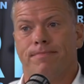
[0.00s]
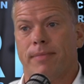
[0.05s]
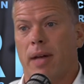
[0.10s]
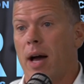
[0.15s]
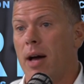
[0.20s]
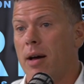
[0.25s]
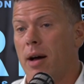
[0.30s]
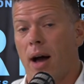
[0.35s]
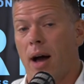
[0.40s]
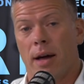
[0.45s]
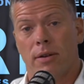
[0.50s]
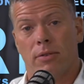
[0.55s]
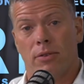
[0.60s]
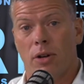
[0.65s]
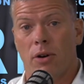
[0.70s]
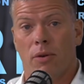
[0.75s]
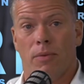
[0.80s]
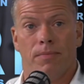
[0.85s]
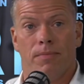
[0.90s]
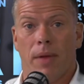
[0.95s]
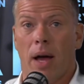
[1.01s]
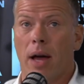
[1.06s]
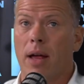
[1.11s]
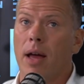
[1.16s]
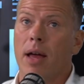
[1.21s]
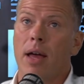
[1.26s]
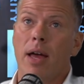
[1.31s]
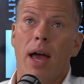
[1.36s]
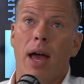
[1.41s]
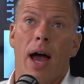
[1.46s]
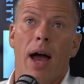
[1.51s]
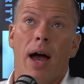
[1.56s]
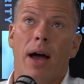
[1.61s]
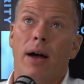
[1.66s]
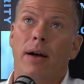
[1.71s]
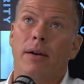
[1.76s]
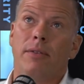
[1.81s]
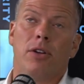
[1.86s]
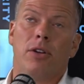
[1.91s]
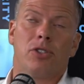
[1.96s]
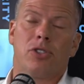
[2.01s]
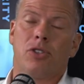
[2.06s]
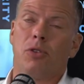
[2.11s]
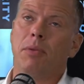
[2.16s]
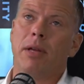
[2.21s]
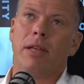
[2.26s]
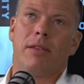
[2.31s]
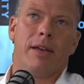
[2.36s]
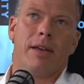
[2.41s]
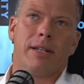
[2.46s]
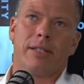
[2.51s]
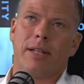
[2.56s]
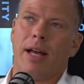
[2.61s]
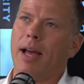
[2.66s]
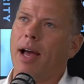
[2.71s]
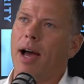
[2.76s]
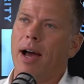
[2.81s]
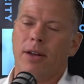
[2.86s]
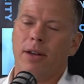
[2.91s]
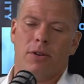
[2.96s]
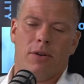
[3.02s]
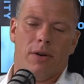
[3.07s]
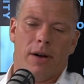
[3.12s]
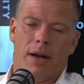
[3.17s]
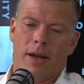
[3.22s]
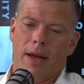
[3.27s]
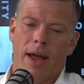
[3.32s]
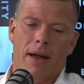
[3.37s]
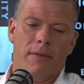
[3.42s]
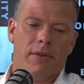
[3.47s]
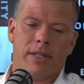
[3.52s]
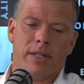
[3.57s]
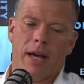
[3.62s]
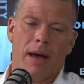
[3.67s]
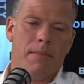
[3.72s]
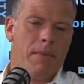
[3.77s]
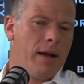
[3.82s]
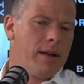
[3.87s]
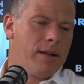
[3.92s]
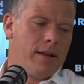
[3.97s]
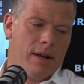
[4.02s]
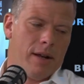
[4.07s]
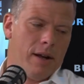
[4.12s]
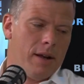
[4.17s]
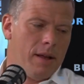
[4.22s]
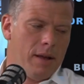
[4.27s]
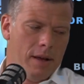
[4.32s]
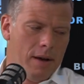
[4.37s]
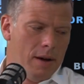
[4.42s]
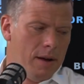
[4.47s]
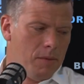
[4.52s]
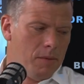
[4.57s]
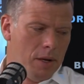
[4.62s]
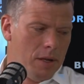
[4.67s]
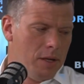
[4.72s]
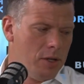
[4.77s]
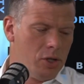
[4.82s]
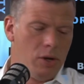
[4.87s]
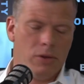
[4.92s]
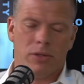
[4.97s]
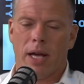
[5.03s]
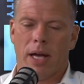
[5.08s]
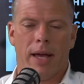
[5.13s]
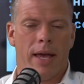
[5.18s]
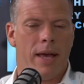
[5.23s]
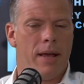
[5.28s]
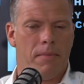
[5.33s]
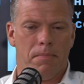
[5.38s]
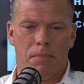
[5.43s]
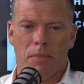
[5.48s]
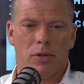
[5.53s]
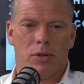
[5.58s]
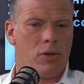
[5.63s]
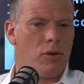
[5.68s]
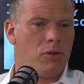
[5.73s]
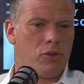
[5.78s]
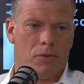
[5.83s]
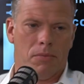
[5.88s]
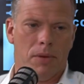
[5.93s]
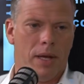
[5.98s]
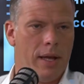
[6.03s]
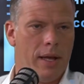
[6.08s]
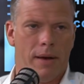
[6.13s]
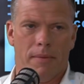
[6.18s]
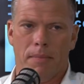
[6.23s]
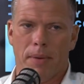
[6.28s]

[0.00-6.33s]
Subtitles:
I don't know. There's so many things. I know every time I get on one of these shows, I hit social media.